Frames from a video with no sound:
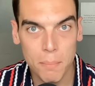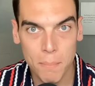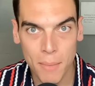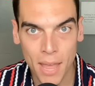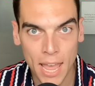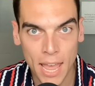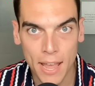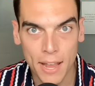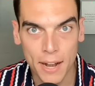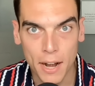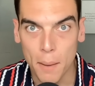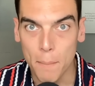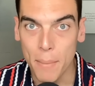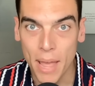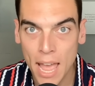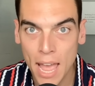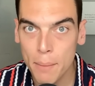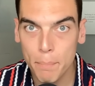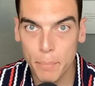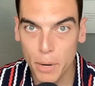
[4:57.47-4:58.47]
man a
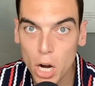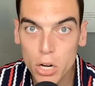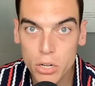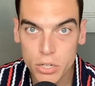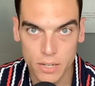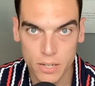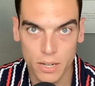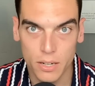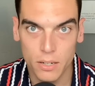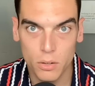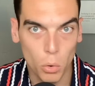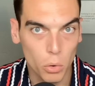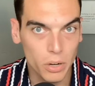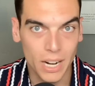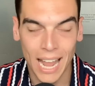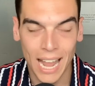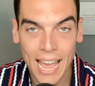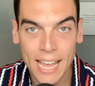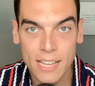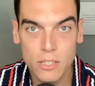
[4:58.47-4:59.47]
bad person or an
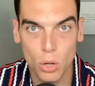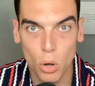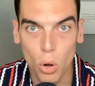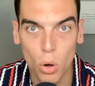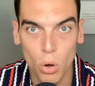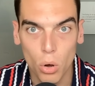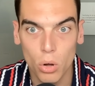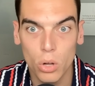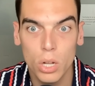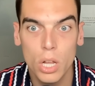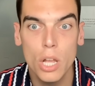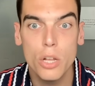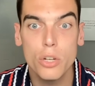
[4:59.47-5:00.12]
asshole